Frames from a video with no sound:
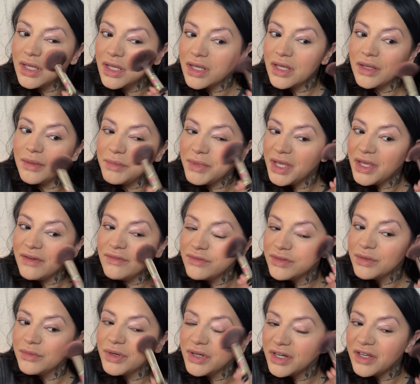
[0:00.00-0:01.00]

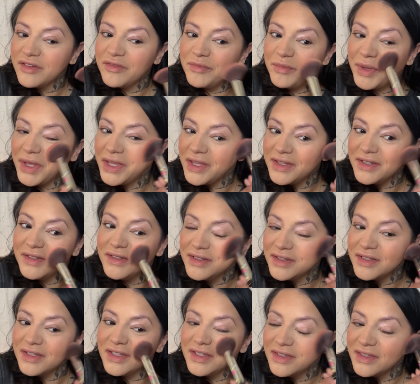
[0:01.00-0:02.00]
Everywhere I've been,
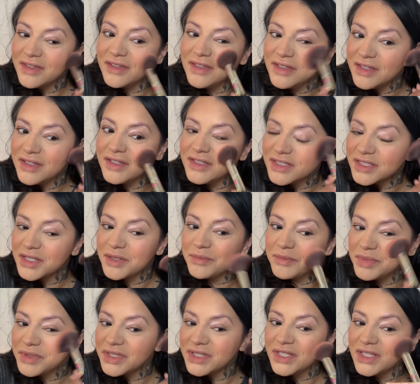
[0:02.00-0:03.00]
it's
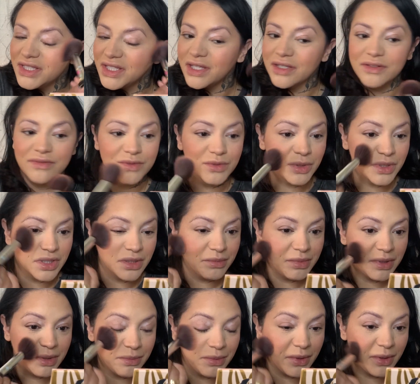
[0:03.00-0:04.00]
completely out of toilet
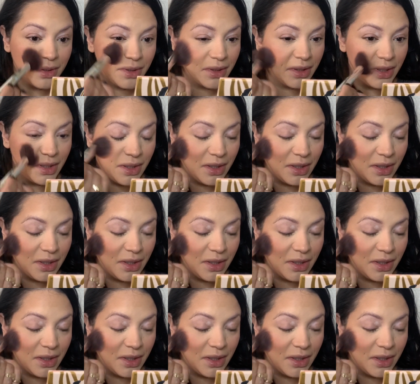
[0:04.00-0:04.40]
paper,